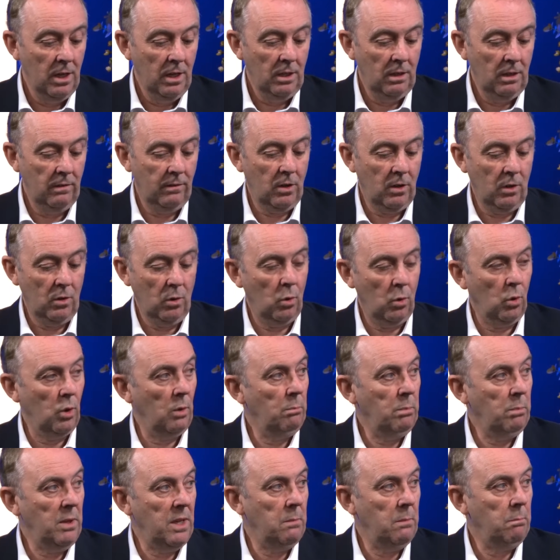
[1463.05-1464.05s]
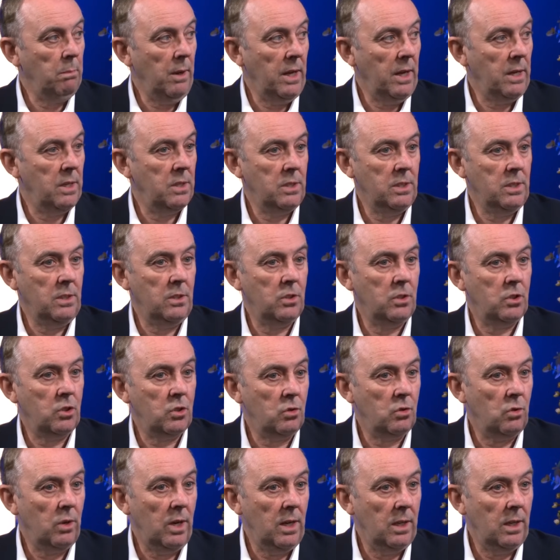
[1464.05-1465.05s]
You've got all the big banks in
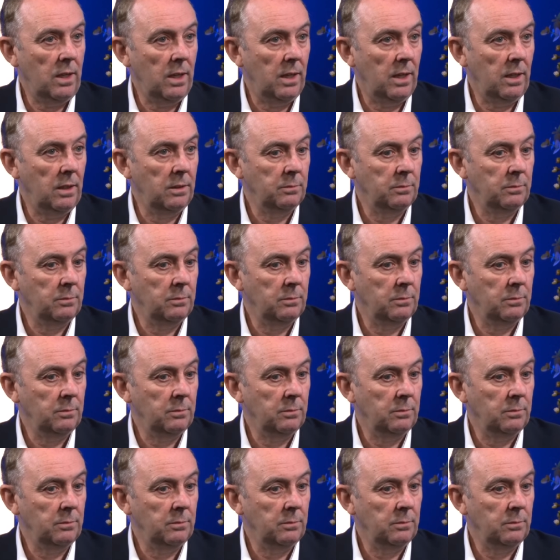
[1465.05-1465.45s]
Australia.